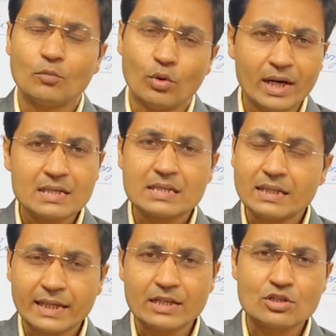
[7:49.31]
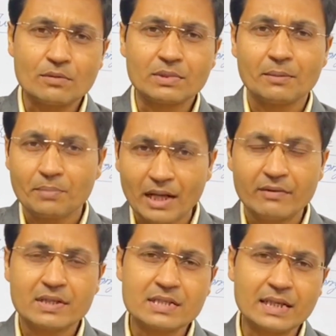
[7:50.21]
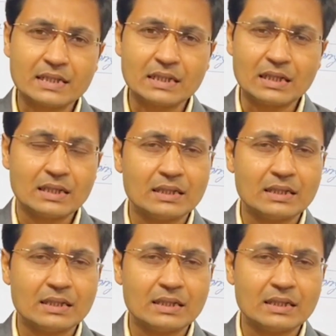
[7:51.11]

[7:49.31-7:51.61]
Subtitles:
Whereas in case of the private sector,